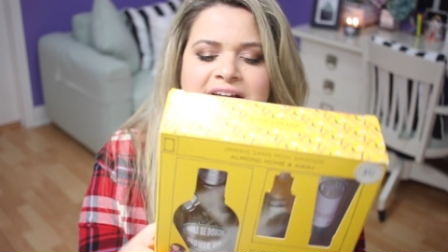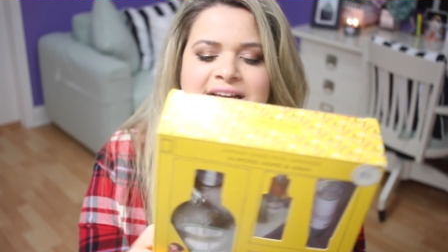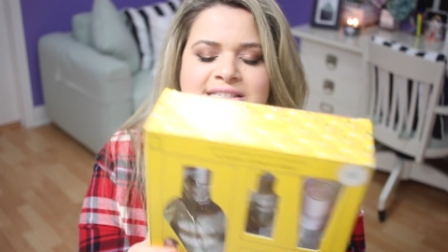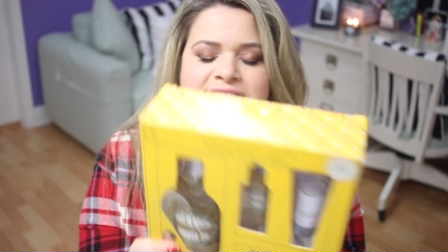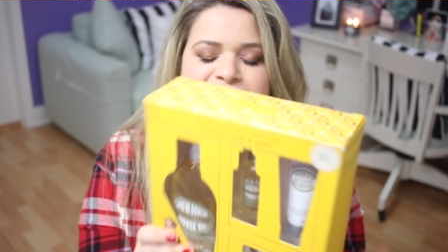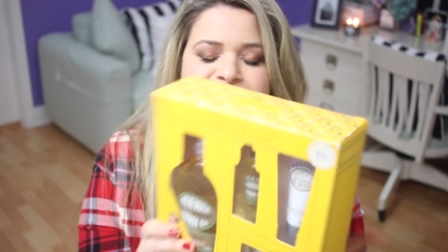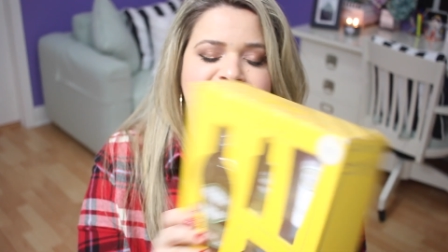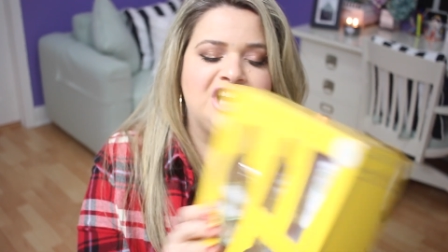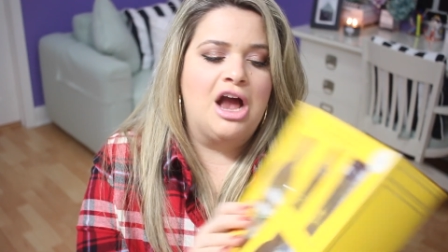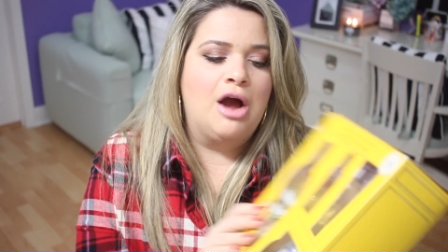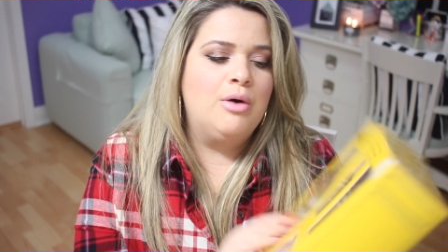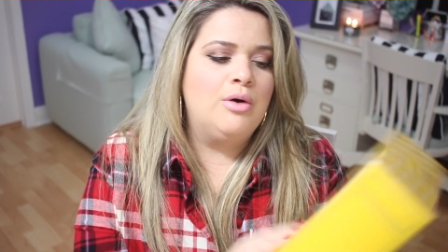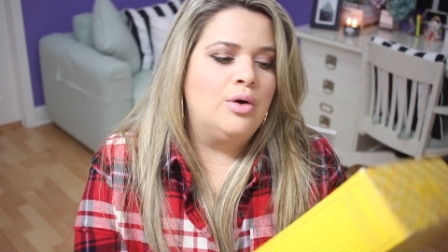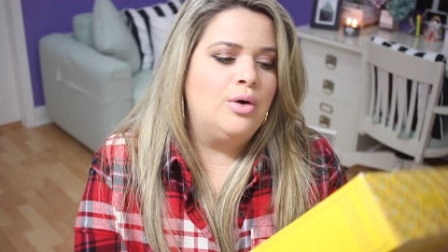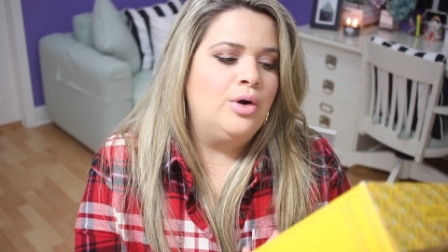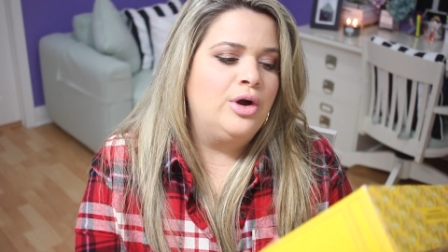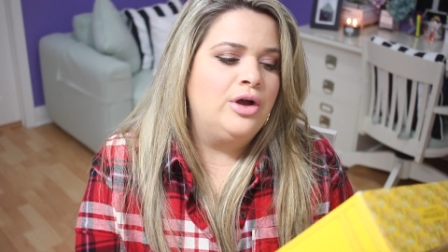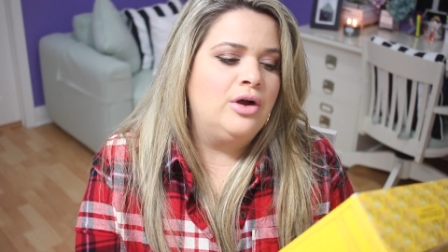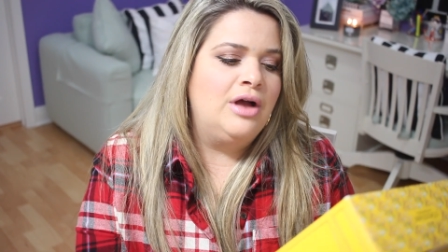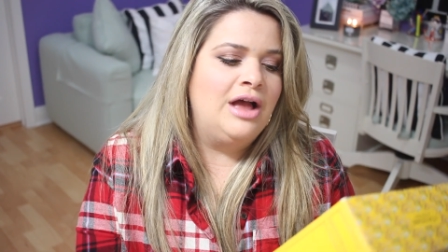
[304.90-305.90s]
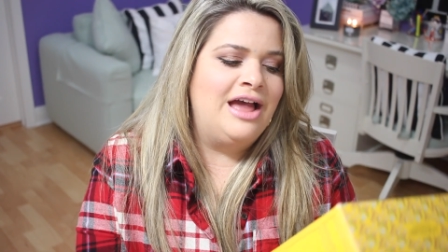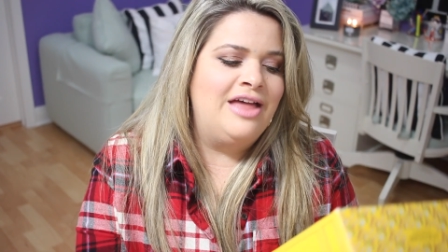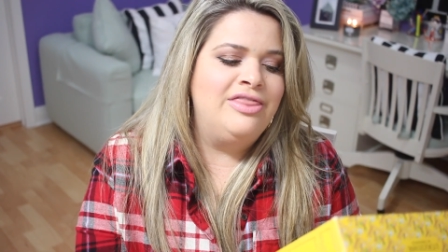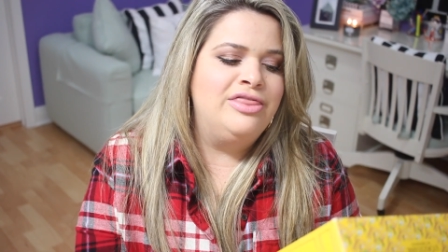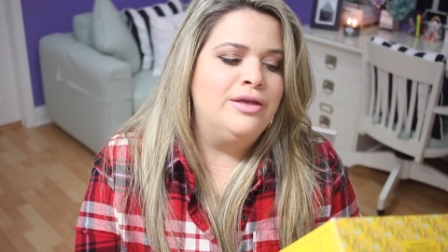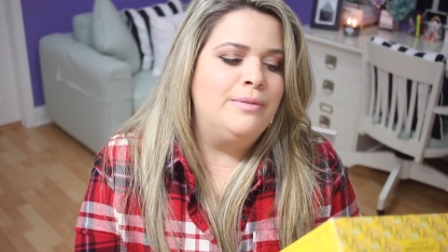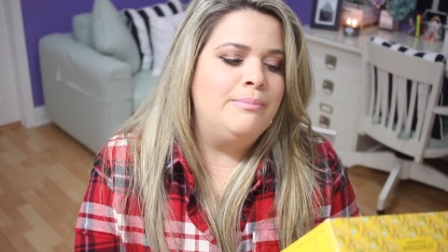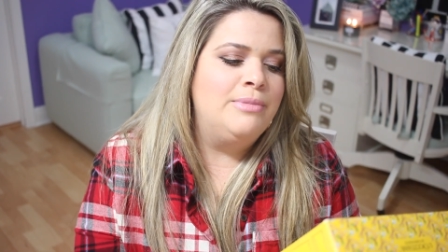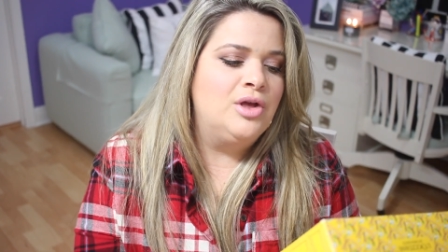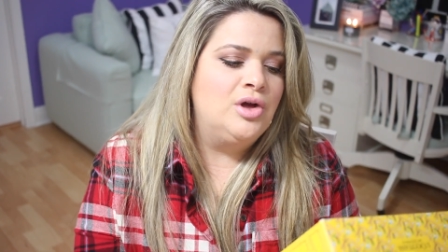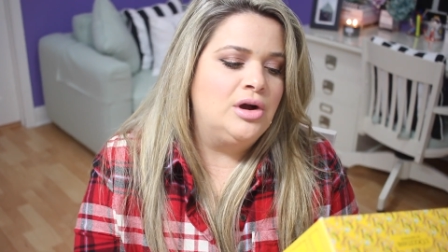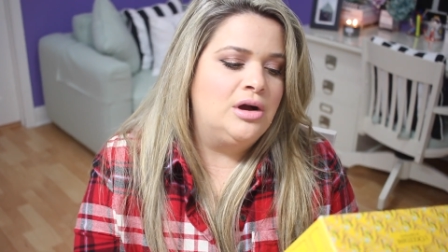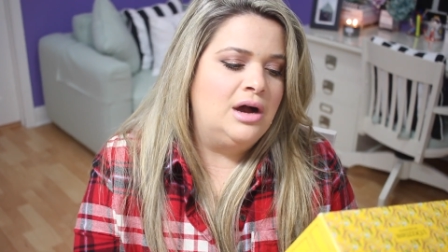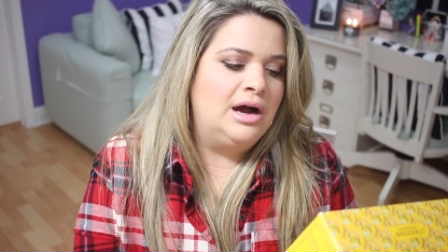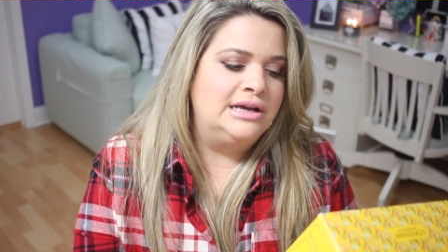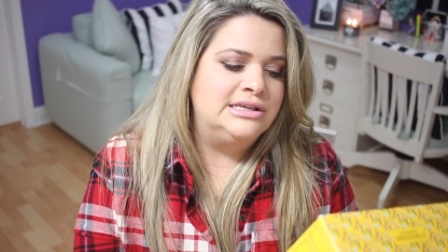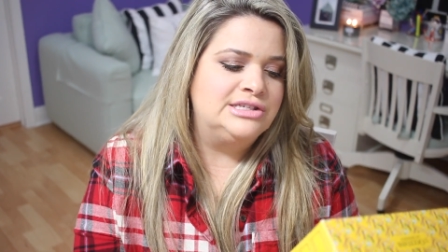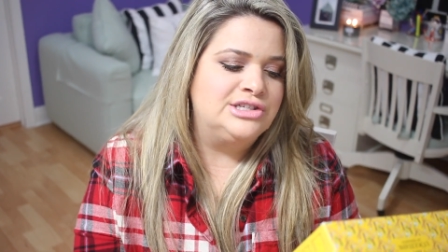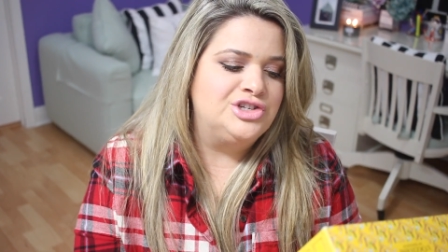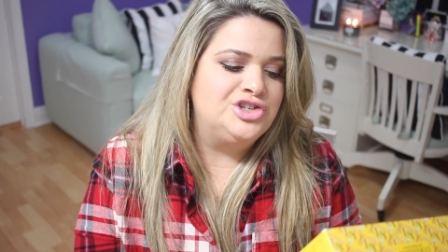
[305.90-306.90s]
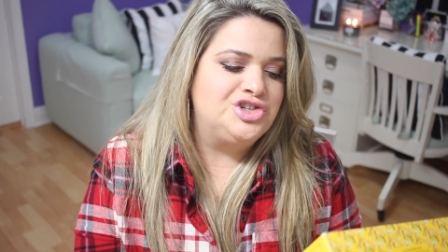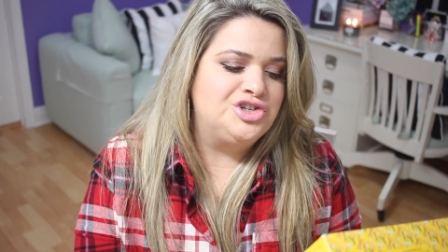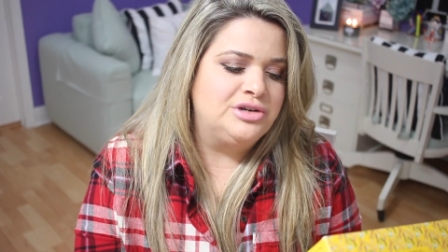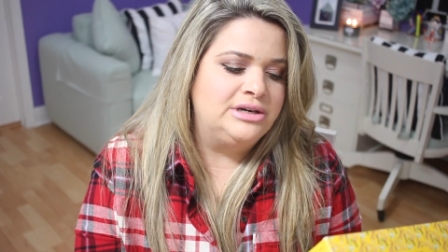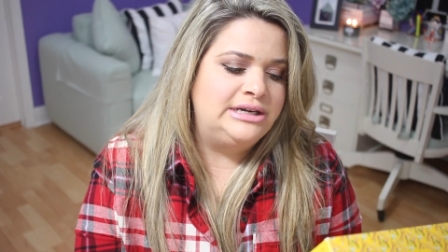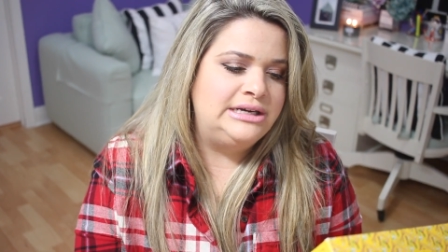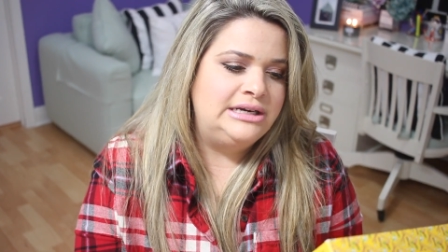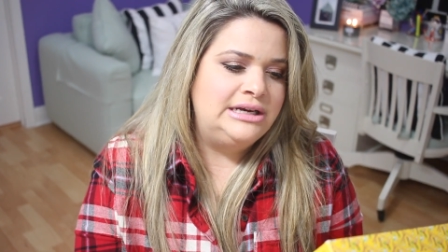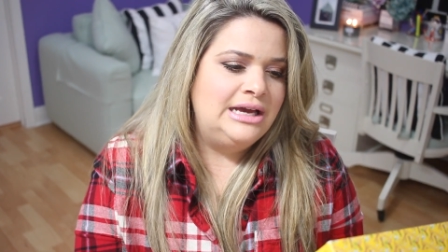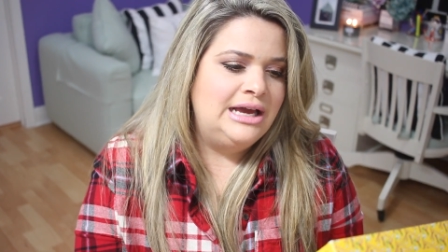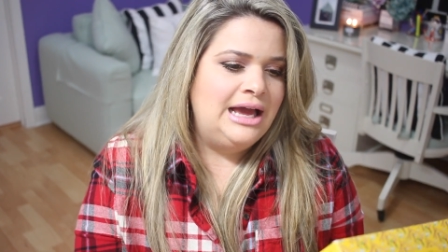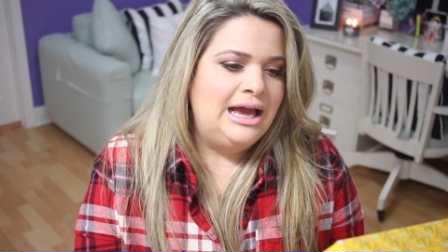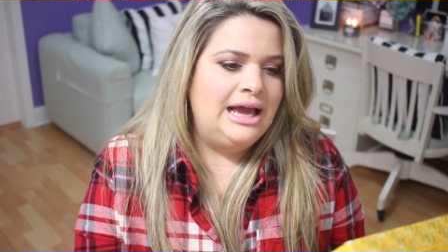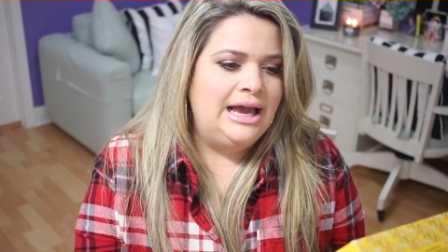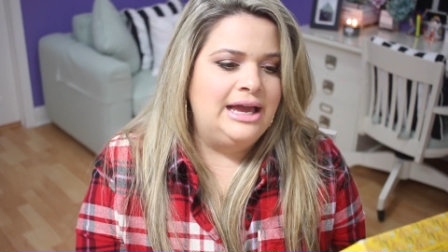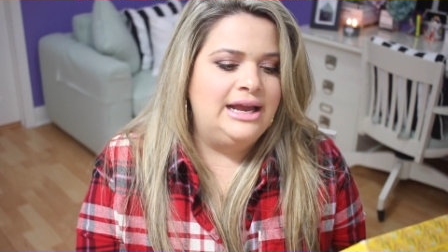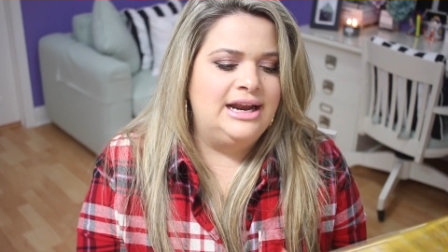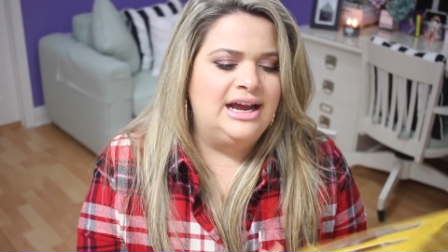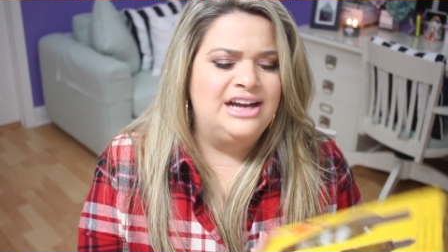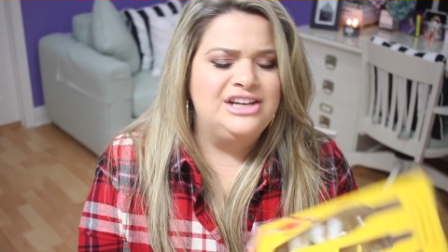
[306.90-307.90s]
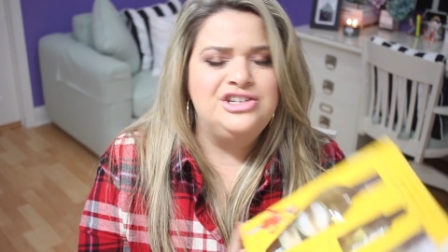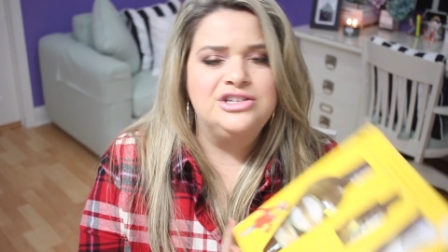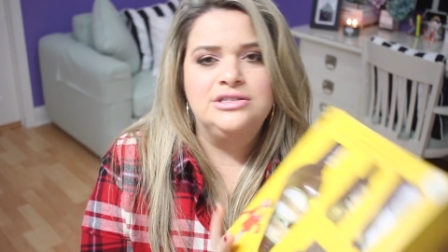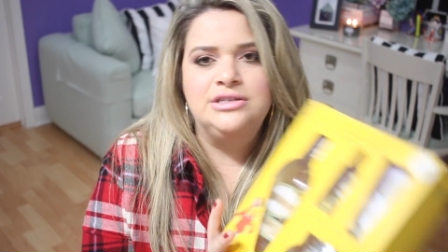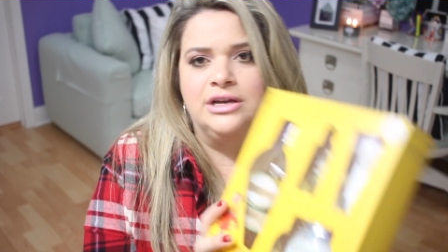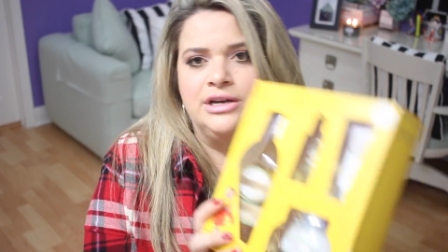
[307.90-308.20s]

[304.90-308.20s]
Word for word: has a shower oil and the milk concentrate. And I just